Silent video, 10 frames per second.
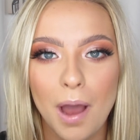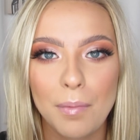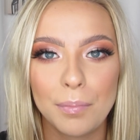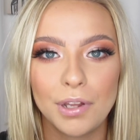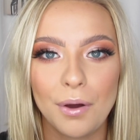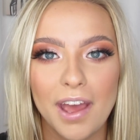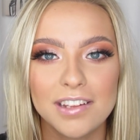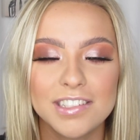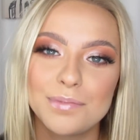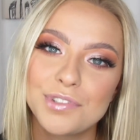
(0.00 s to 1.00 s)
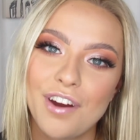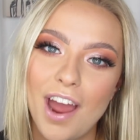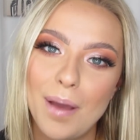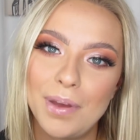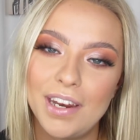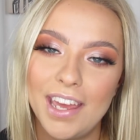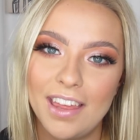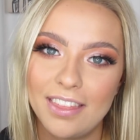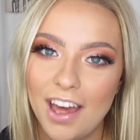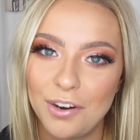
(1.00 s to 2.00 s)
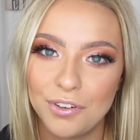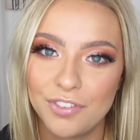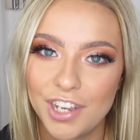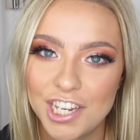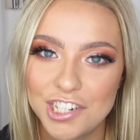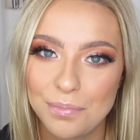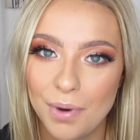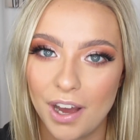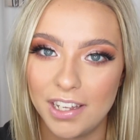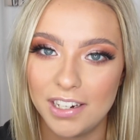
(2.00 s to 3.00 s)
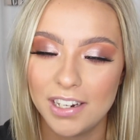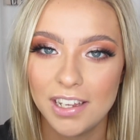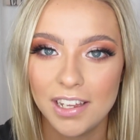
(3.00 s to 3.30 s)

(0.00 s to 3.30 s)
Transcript: comment below, and subscribe, and hit that notification button.